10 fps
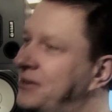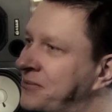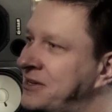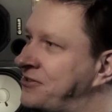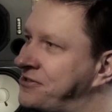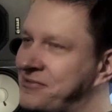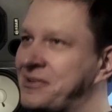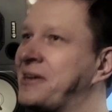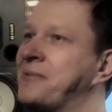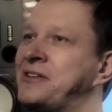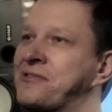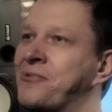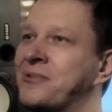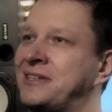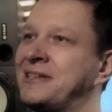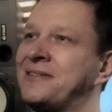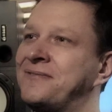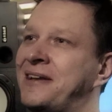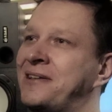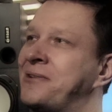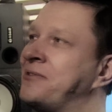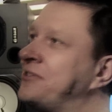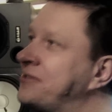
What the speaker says: We just walked into the venue and